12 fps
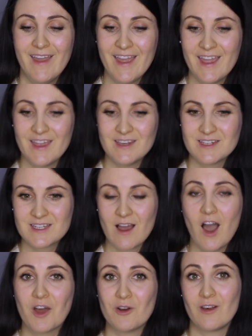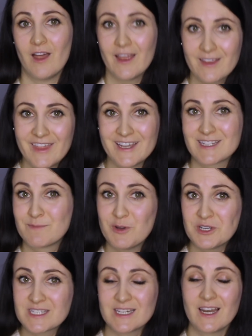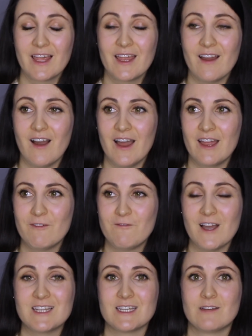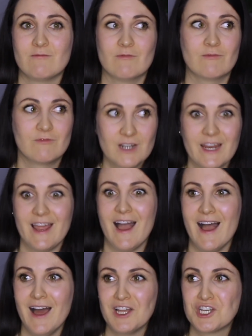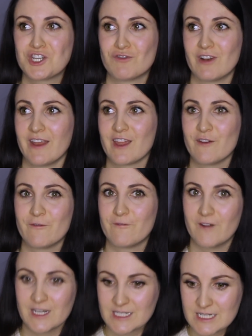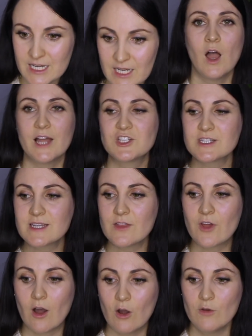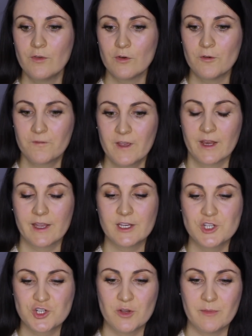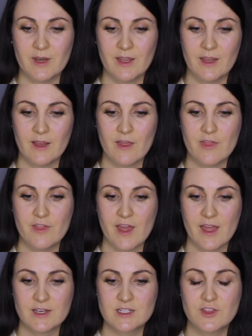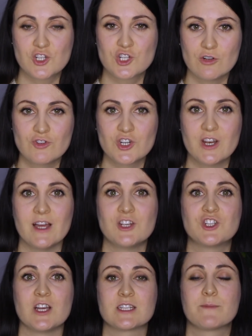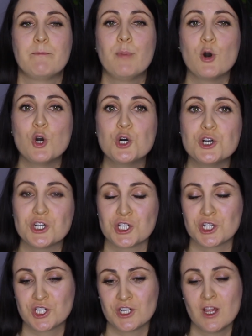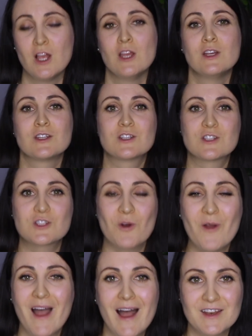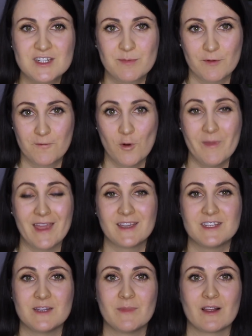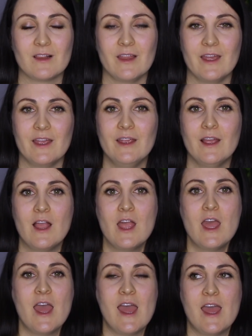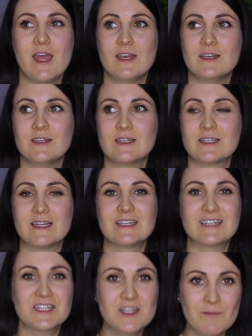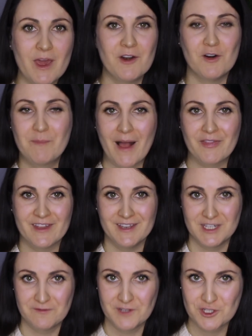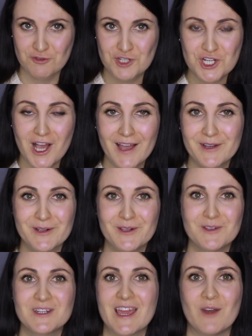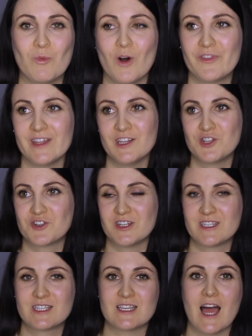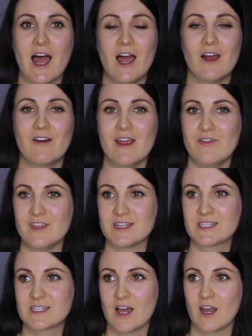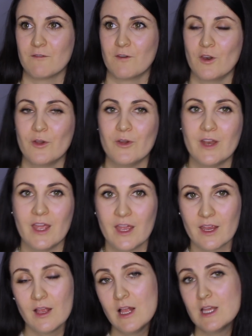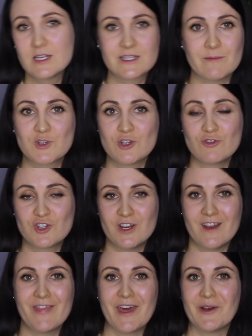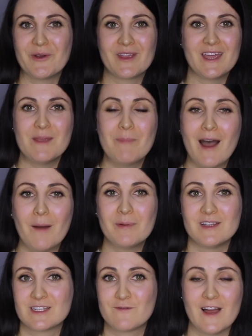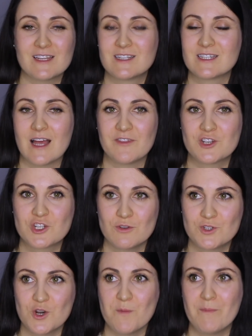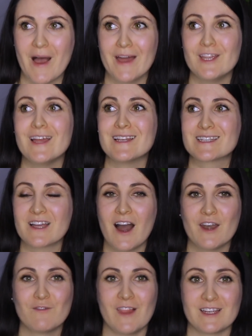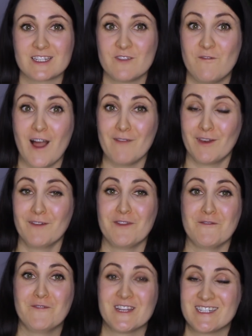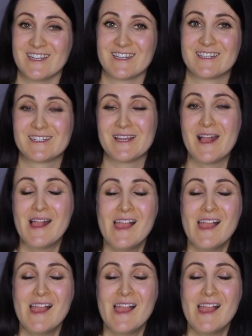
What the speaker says: And I don't like this personally. I find it really harsh, really confronting. I just get the overall feeling in Germany that the children are just pushed so hard to perform academically, and it doesn't matter about the individual child and what their interests are and their style of learning. Some children, they don't keep up as fast as other children, but it's kind of like survival of the fittest.